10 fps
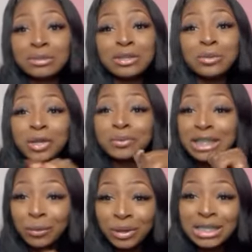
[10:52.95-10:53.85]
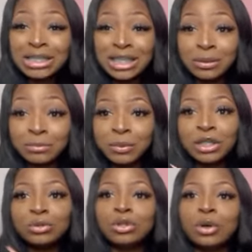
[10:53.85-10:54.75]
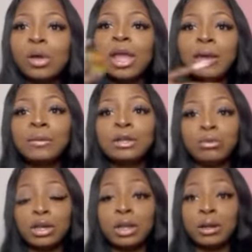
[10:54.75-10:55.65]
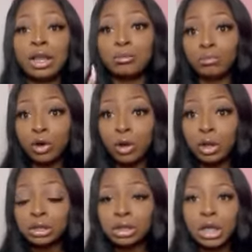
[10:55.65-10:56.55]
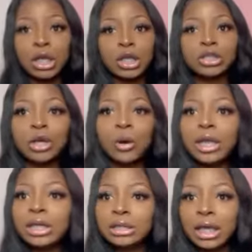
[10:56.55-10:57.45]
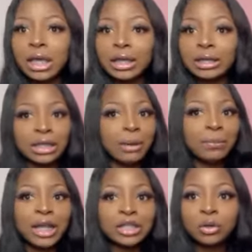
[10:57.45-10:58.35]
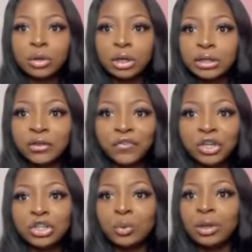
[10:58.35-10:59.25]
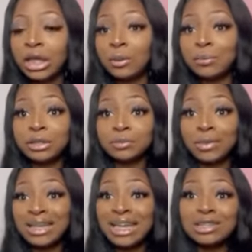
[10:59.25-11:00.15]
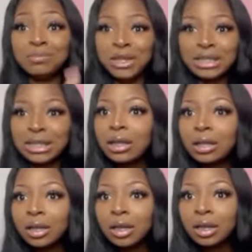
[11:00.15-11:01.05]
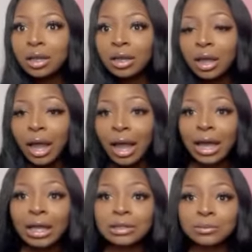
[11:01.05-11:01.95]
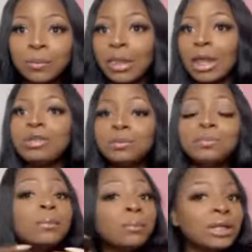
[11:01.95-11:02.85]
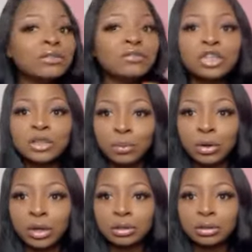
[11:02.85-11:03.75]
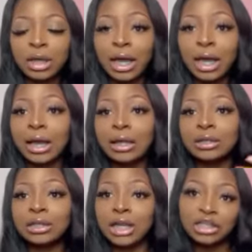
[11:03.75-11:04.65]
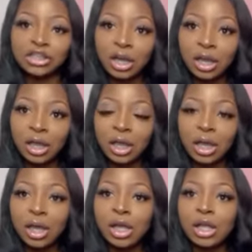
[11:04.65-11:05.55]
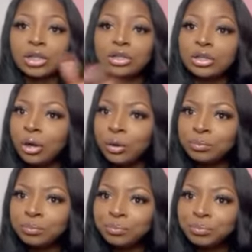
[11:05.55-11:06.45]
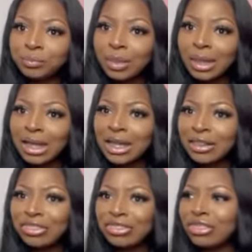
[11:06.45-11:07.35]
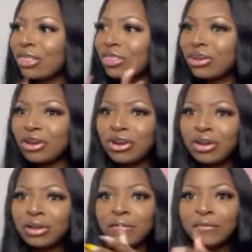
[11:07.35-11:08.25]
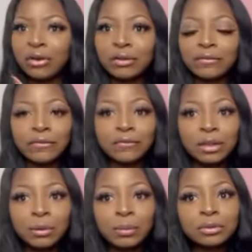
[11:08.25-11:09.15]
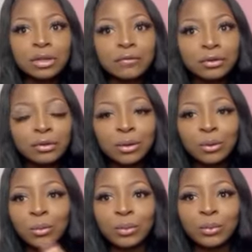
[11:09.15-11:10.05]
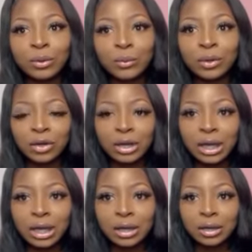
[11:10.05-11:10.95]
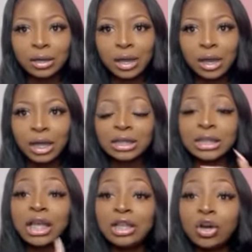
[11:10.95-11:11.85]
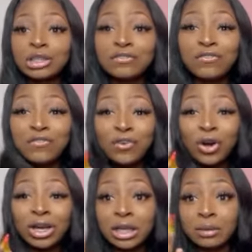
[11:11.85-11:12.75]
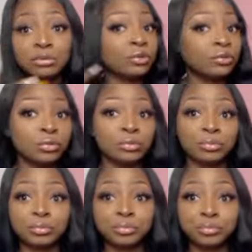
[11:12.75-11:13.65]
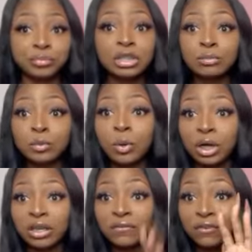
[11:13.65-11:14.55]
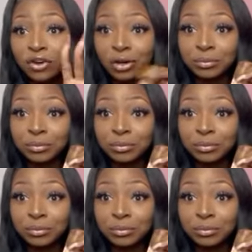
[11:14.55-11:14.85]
Lil Wayne was at one of his games. Because, you know, him and LeBron, they're like bros. So he's saying they play so good. The first 2 games, they're beaten. And it was because of Chris Paul and DeAndre. So the third, fourth, and fifth, people trying to figure out what was going on. They lost 4 games in a row to Milwaukee. 4.